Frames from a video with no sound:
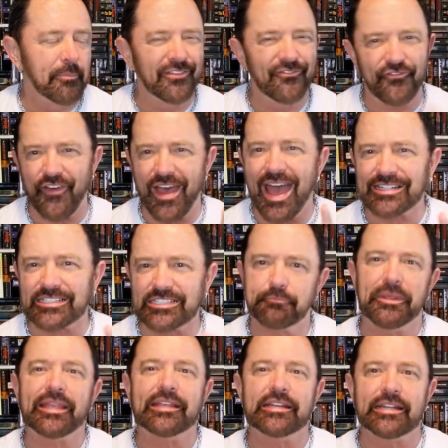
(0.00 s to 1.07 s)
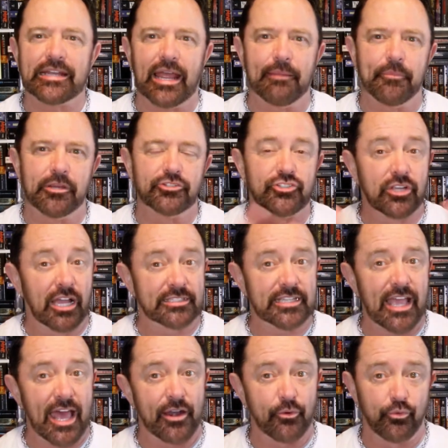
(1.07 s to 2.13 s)
In fact, speaking of nightmares, you guys,
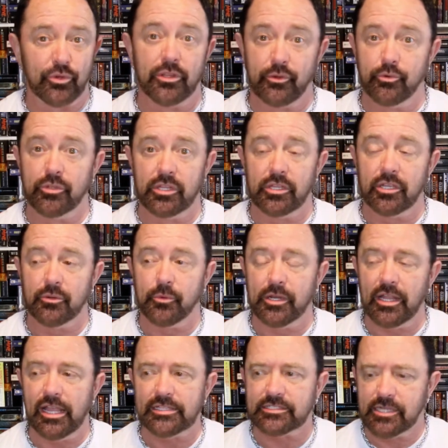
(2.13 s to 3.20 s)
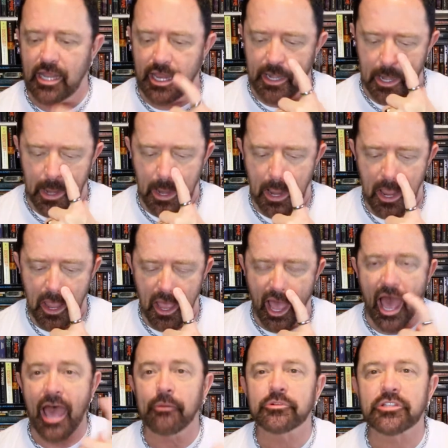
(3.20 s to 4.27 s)
I had a really, really good one last night.
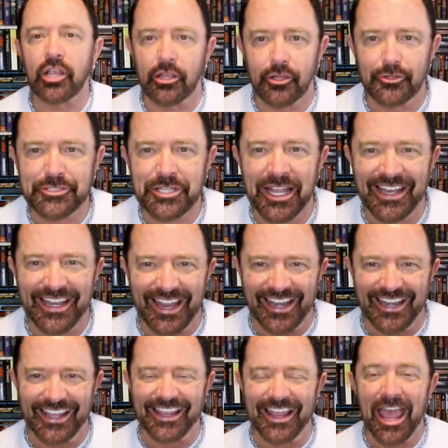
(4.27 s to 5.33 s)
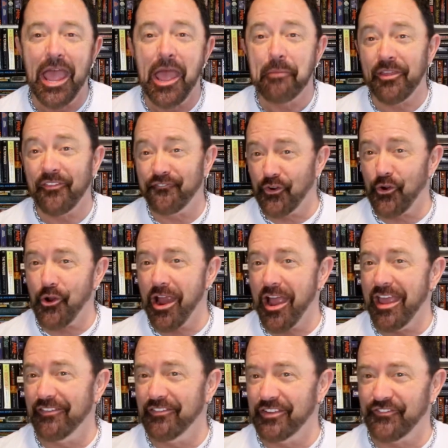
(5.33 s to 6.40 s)
I was hallucinating before
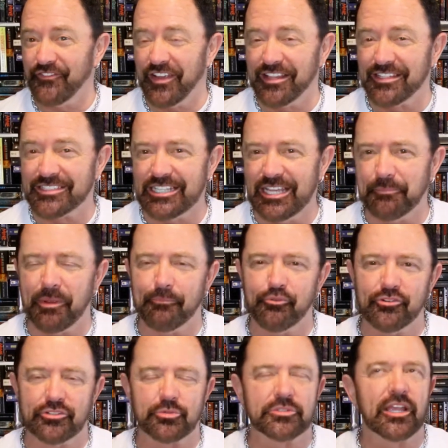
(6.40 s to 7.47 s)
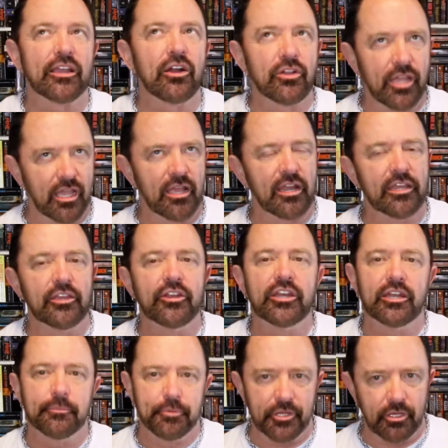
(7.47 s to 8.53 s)
I even fell asleep, and Bruce was like, okay, honey, you
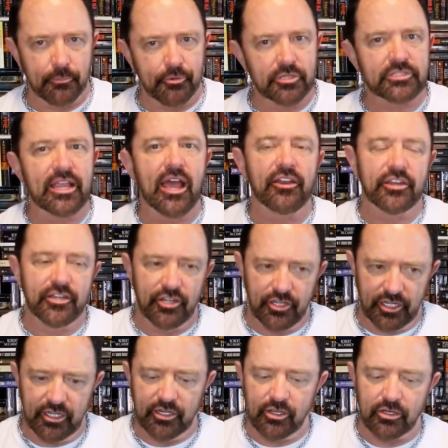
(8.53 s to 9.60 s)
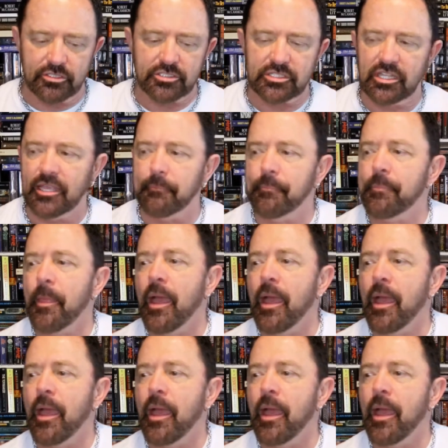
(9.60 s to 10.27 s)
need to put your book down and you need to go to sleep.